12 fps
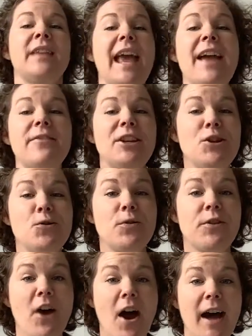every new
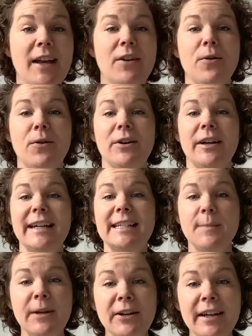thought or
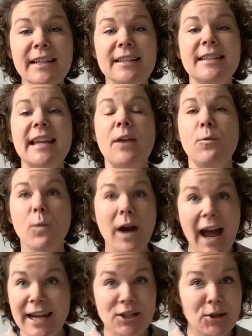experience and
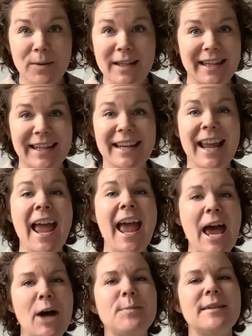what I do with it
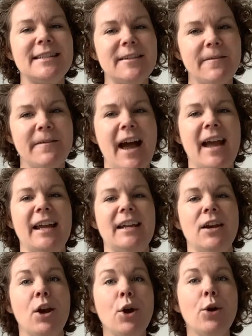helps
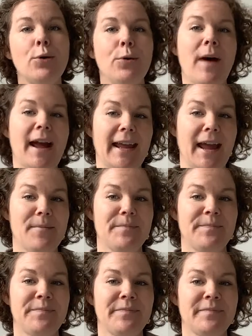define who I am.
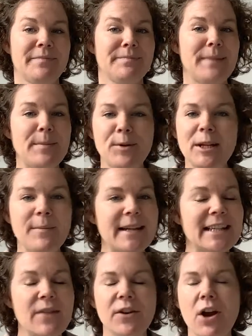By putting
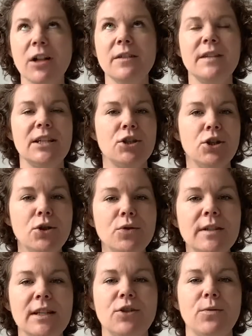myself in all of these new
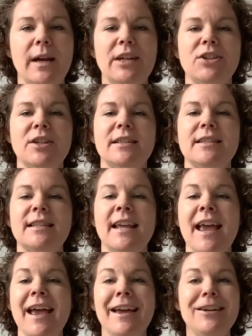situations,
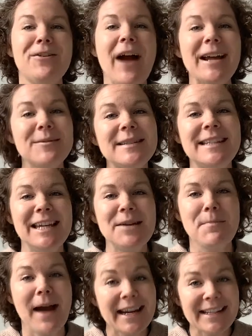you know, I am
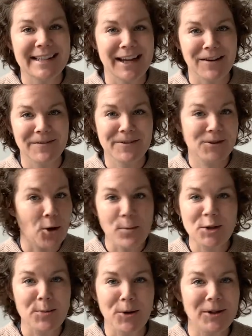seeing myself so
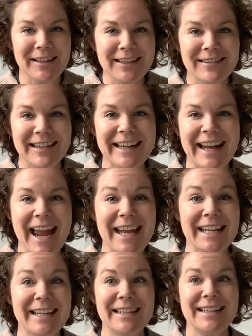much more clearly,
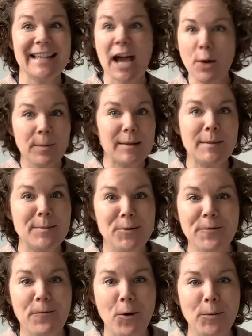and it is helping me
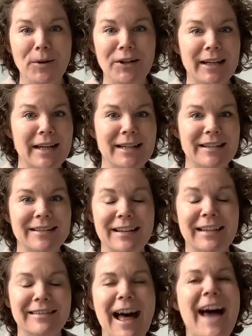move forward in
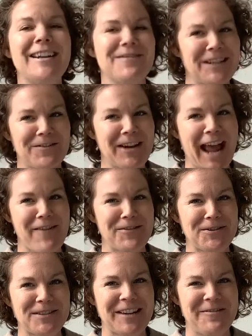a lot of different
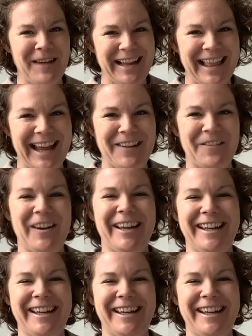avenues of my life.